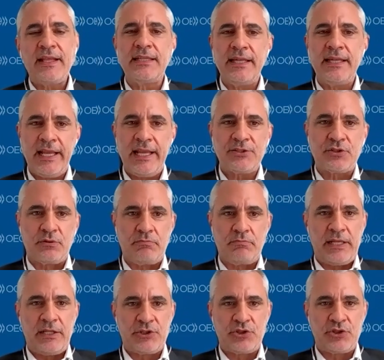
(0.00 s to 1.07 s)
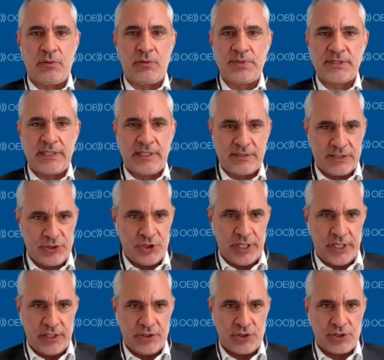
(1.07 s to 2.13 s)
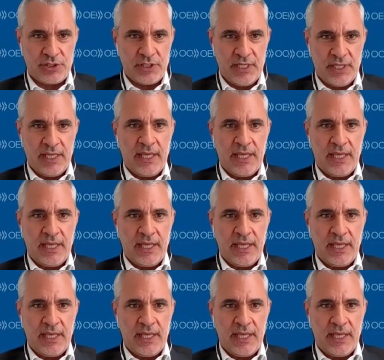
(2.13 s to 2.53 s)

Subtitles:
the nature of many jobs has changed